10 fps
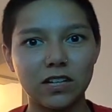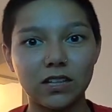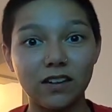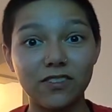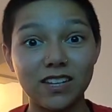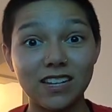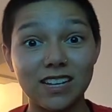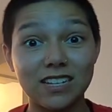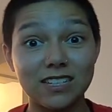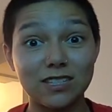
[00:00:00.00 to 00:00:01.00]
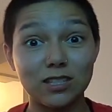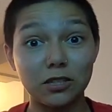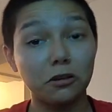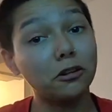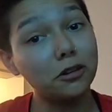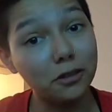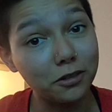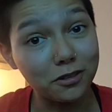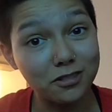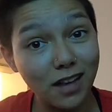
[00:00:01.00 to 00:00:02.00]
gloving is
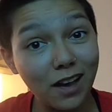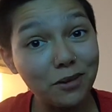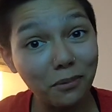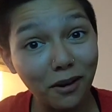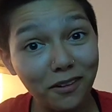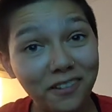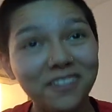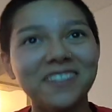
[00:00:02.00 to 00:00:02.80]
your style, bro.